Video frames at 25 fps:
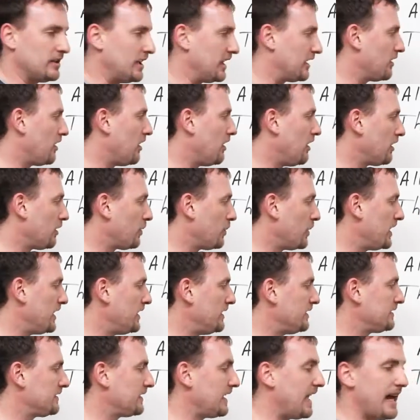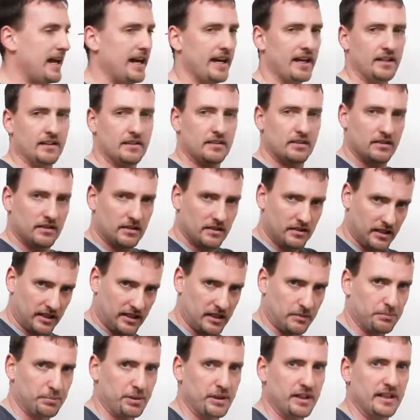like always, and the
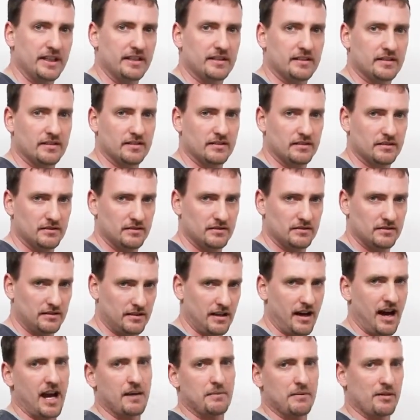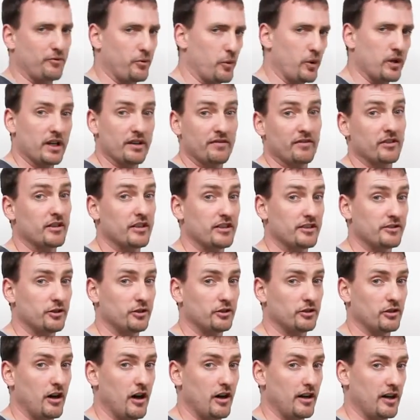complete time of whatever it is you're
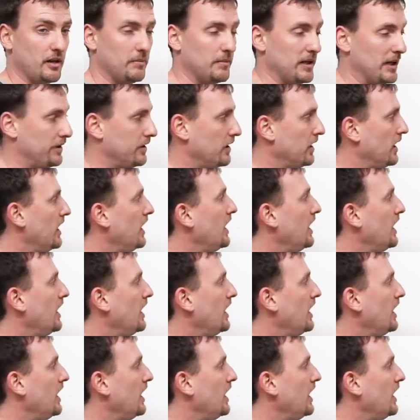talking about.